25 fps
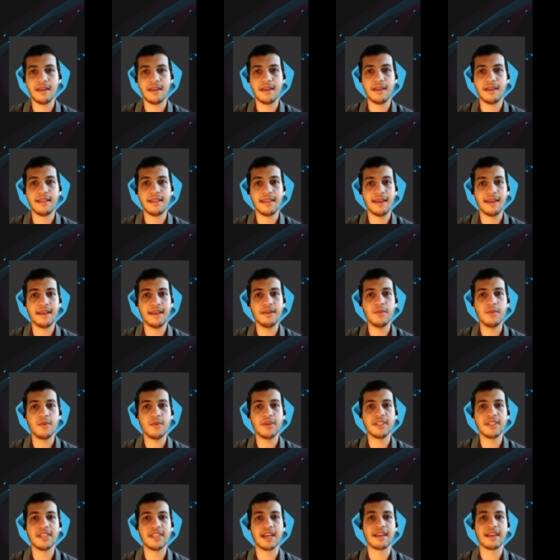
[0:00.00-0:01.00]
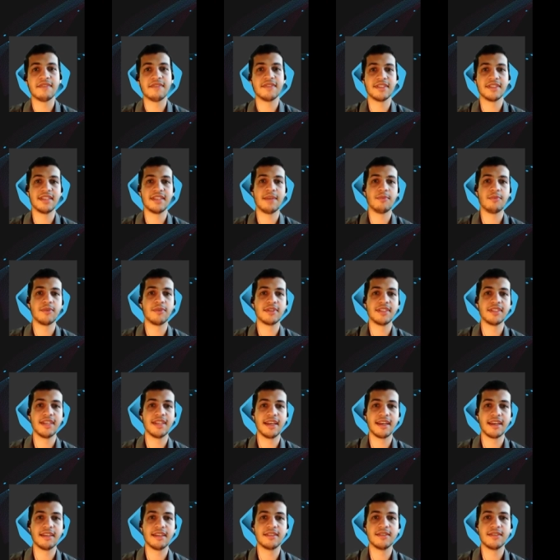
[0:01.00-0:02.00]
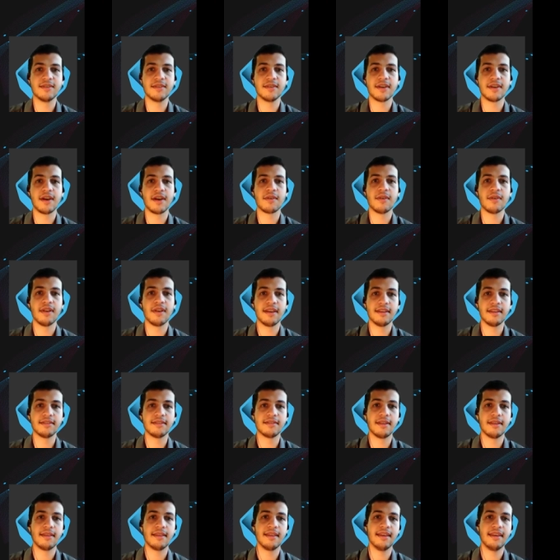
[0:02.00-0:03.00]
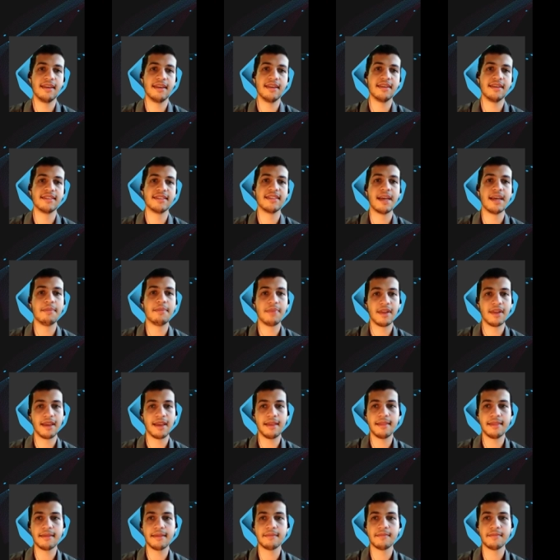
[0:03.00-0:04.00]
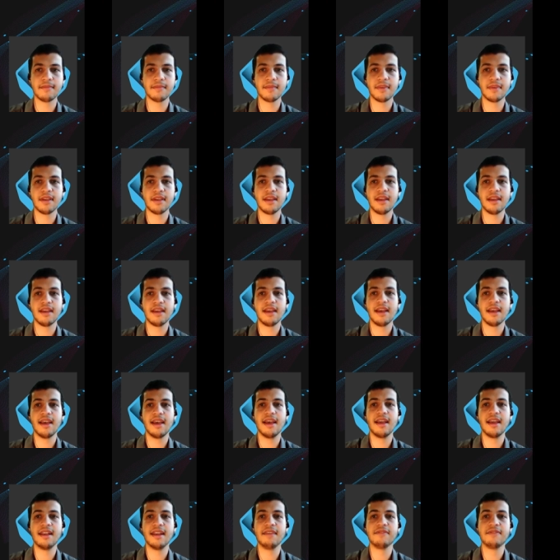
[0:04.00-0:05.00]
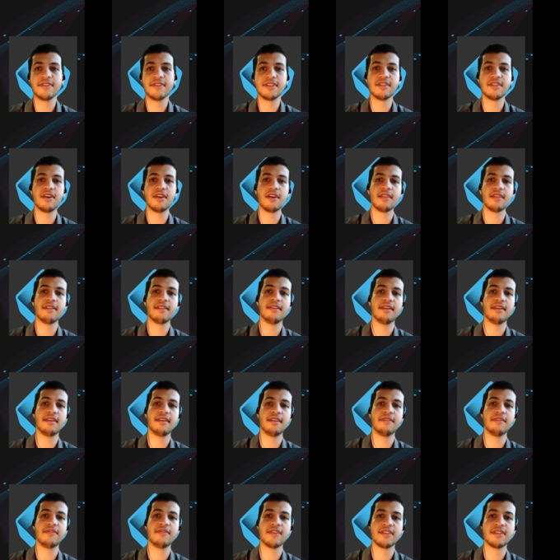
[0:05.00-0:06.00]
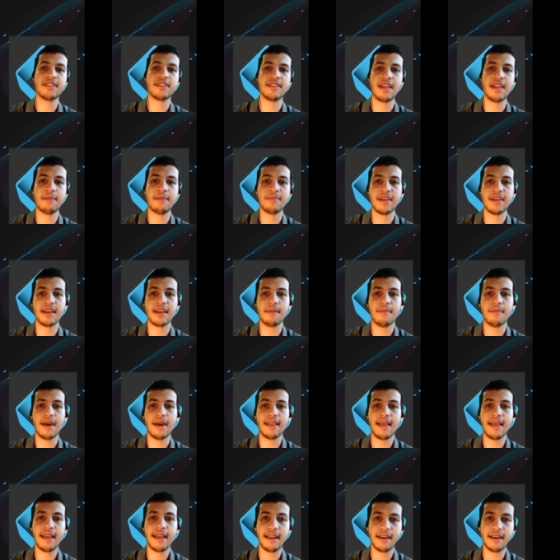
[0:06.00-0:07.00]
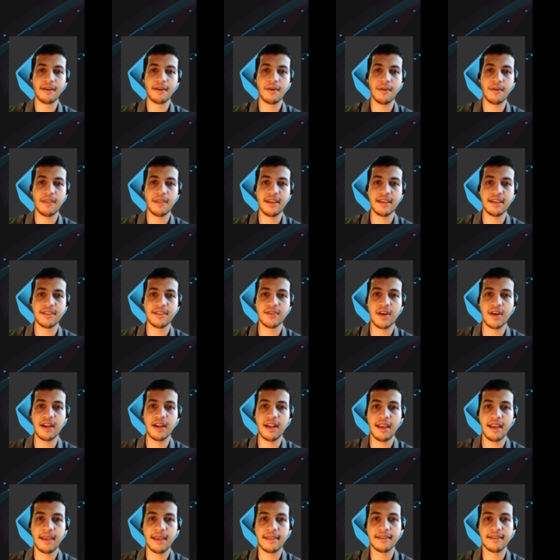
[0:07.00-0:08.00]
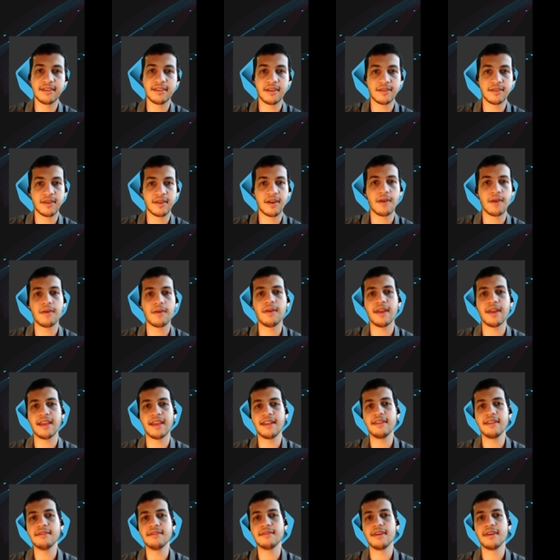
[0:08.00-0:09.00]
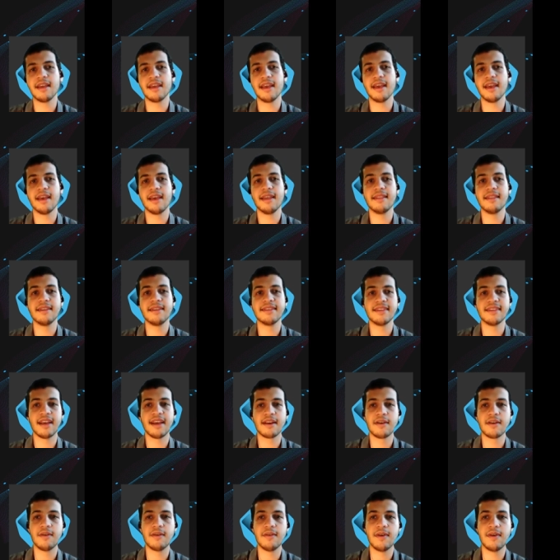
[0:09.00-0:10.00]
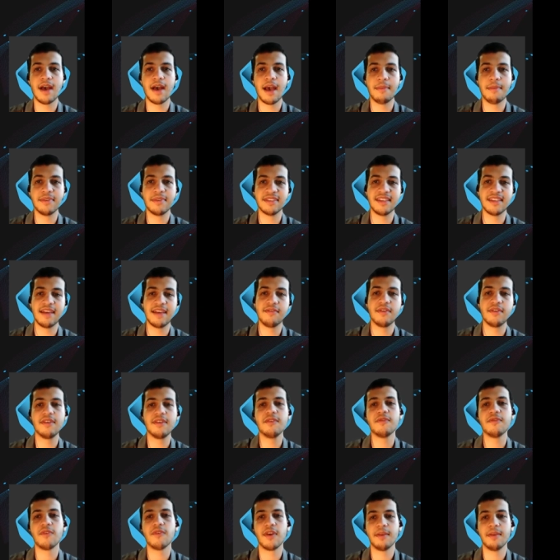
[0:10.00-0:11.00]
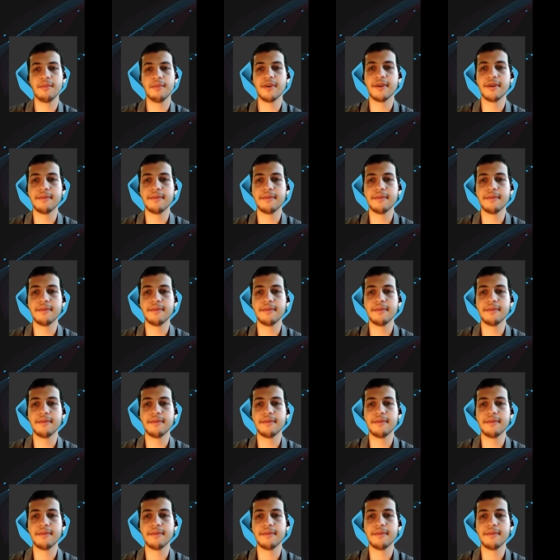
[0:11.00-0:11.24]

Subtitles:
Then we check if a step was taken to calculate the step length, and if it's not the first step taken by that ankle, the stride length is also calculated, and this cycle happens every new frame.